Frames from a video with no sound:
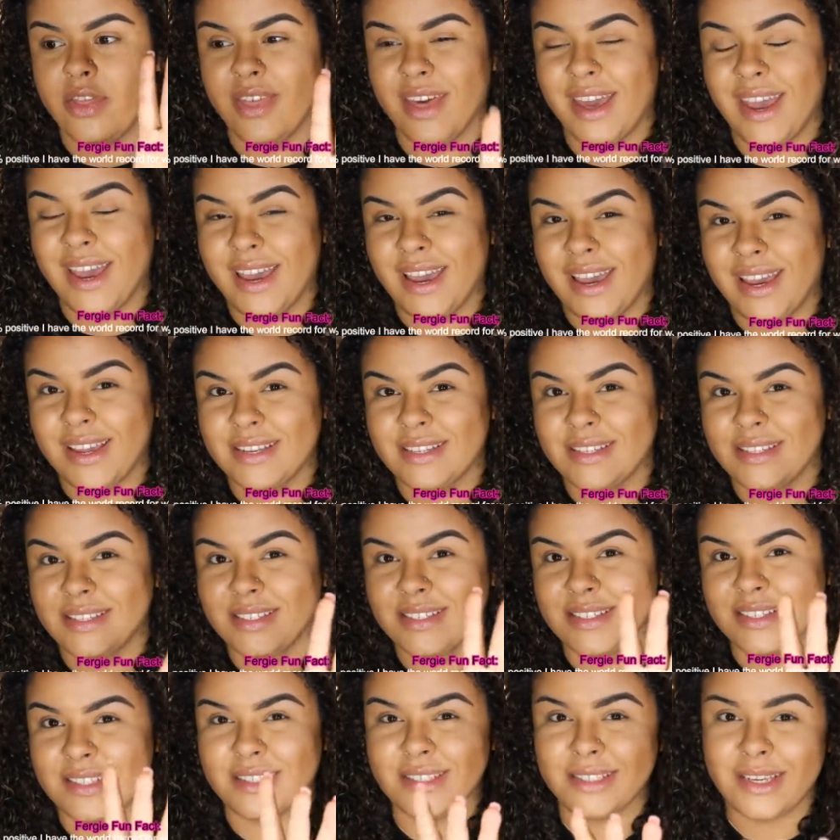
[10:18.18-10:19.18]
that
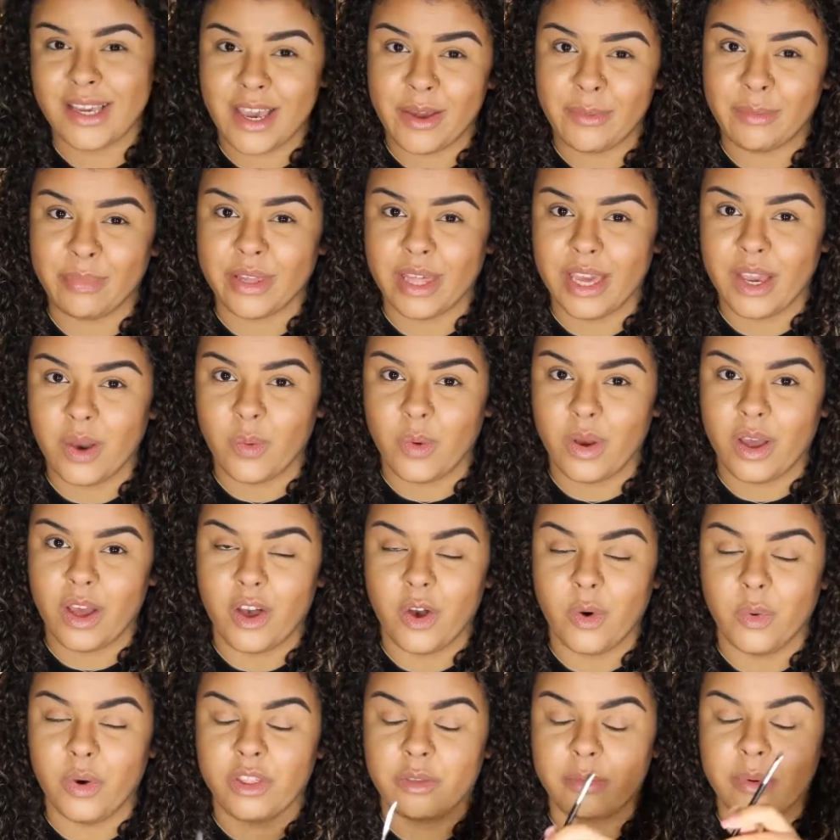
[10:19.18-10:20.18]
does not play
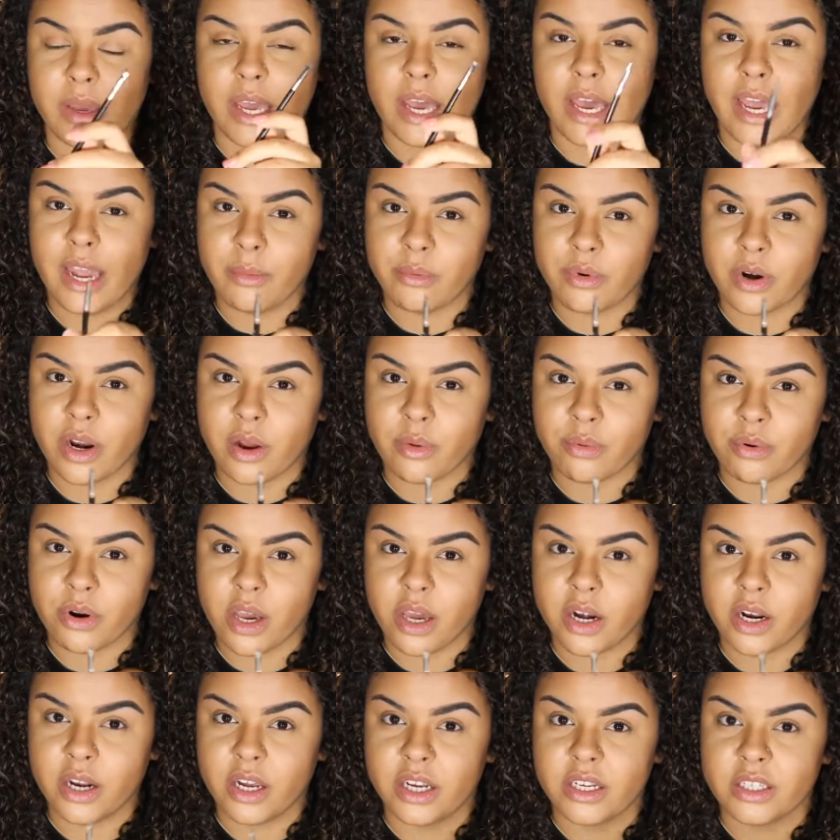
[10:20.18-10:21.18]
well with my eyebrow
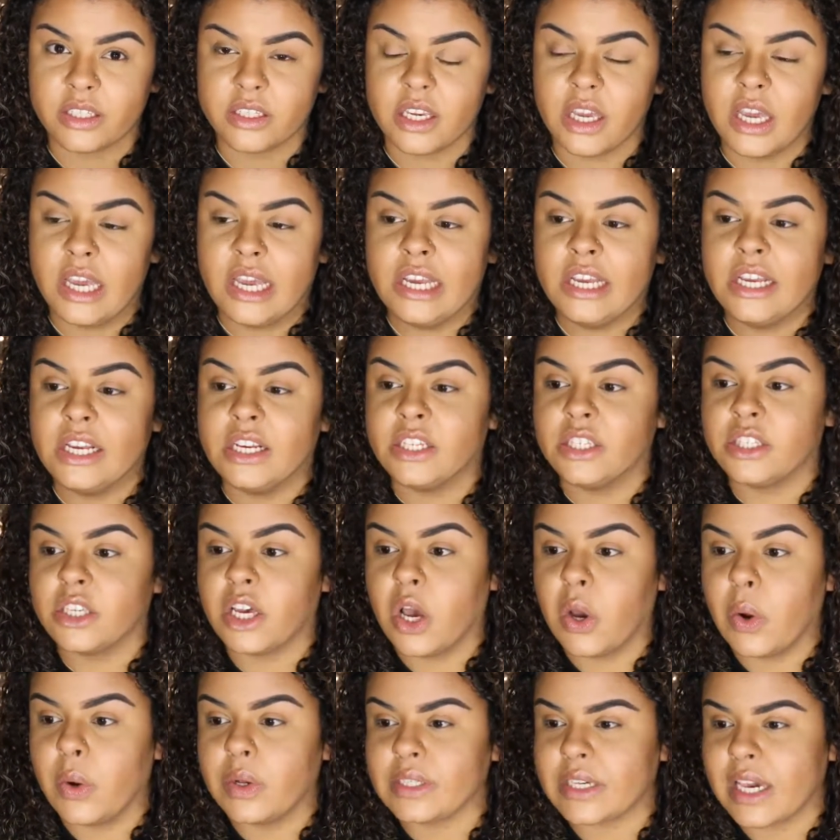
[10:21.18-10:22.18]
products.
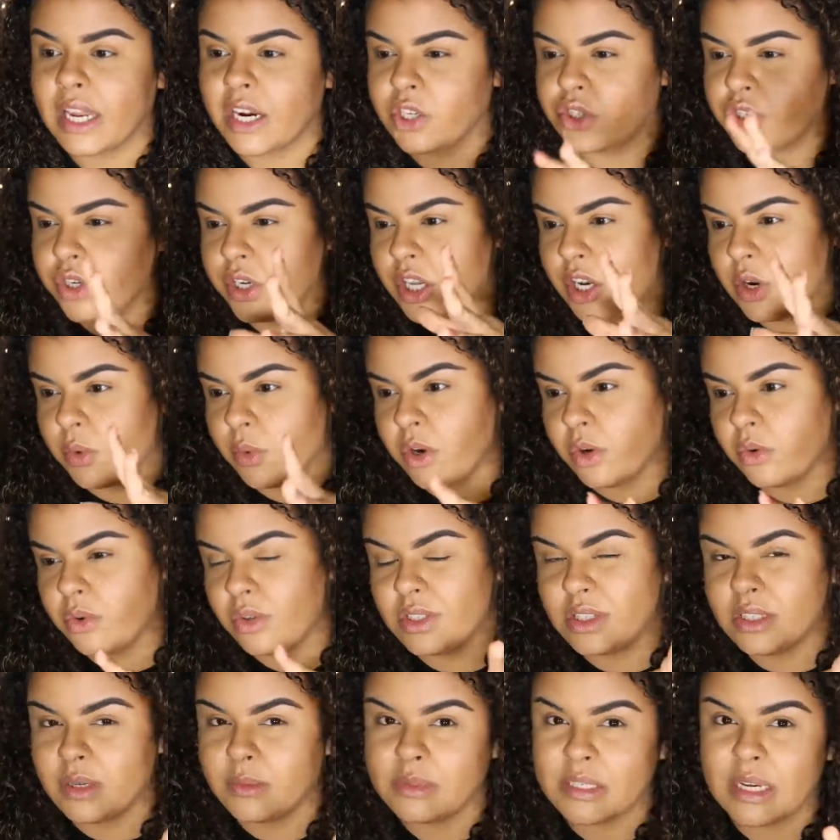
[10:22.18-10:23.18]
So it's kind of tricky to work
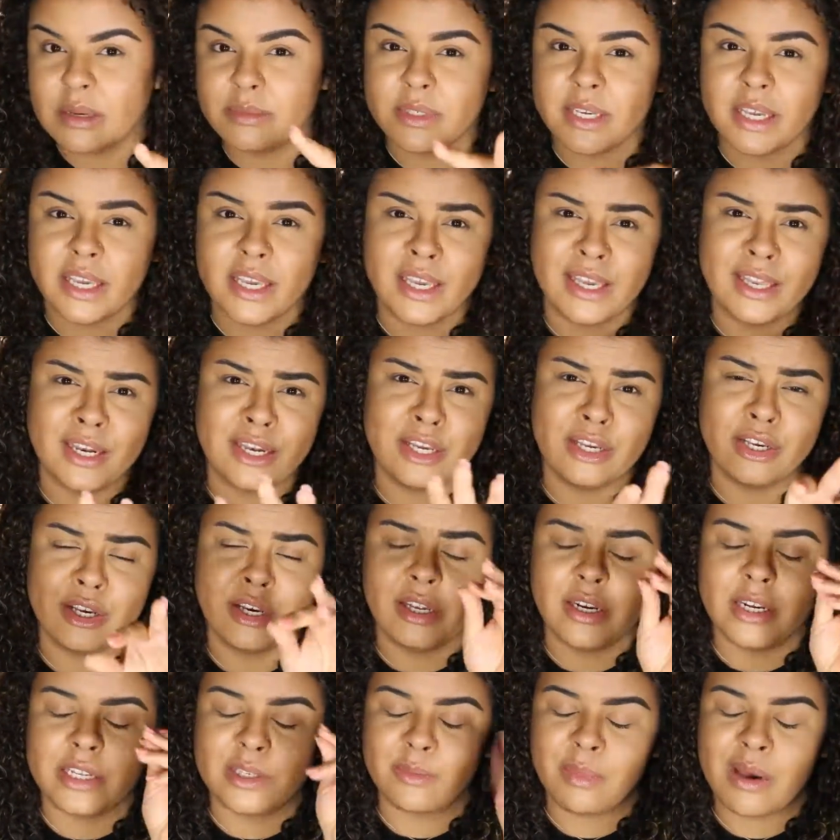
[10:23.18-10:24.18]
with. Sometimes I can get it
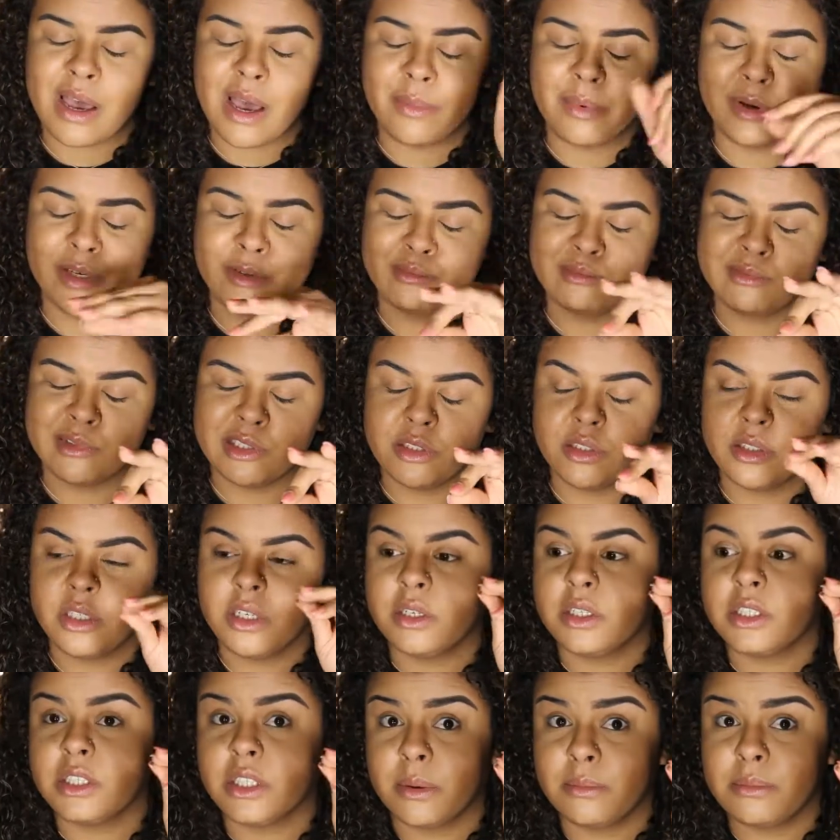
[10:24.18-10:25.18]
good and it's popping.
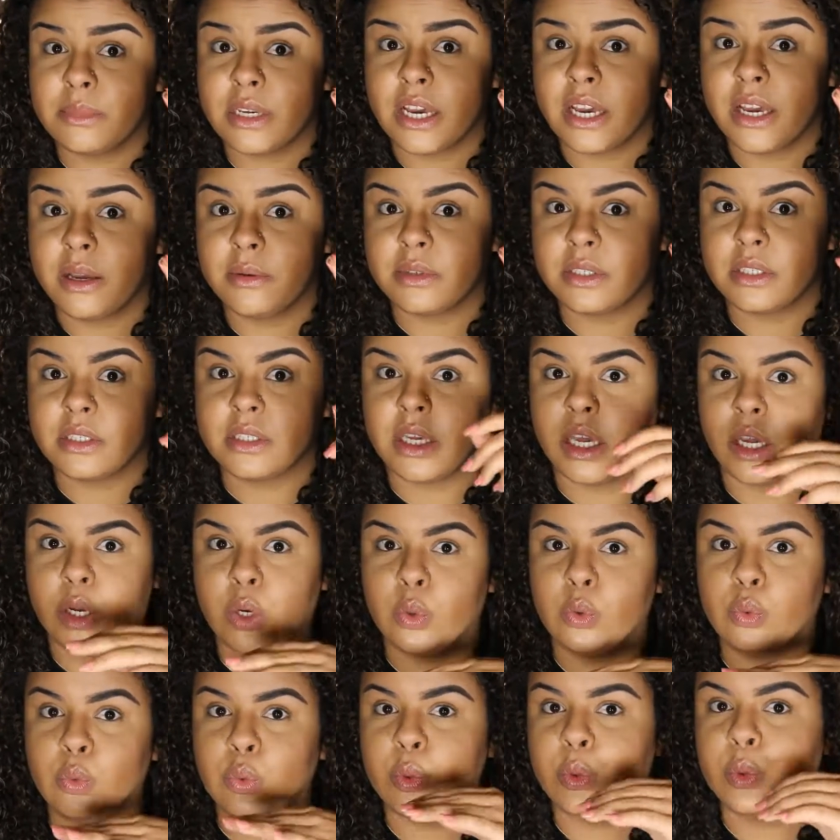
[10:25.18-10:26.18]
Sometimes it's like,
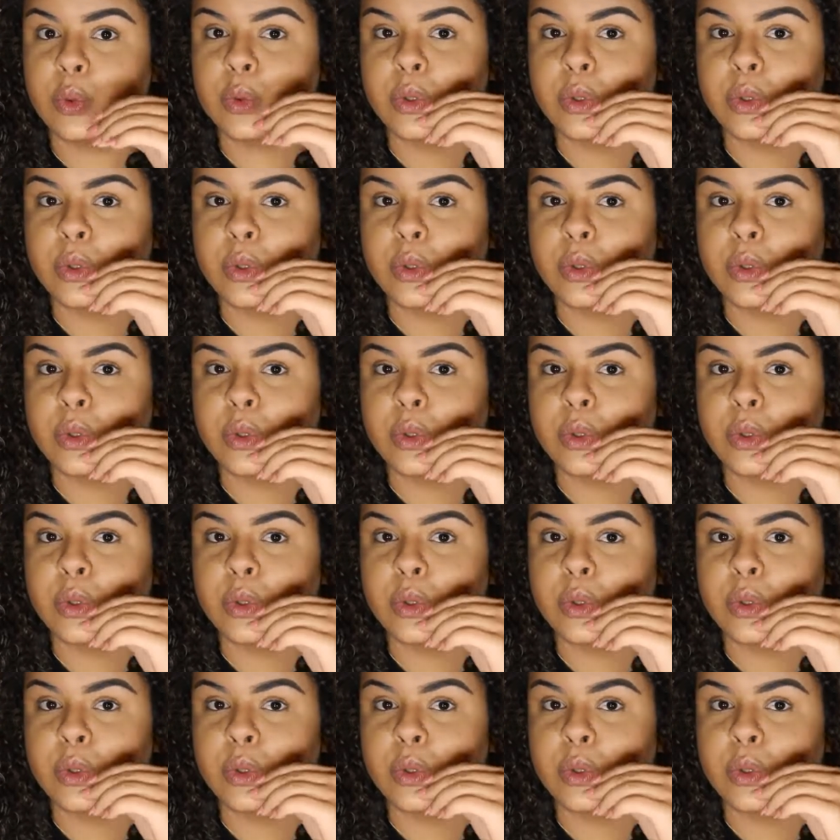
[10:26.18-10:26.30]
oh.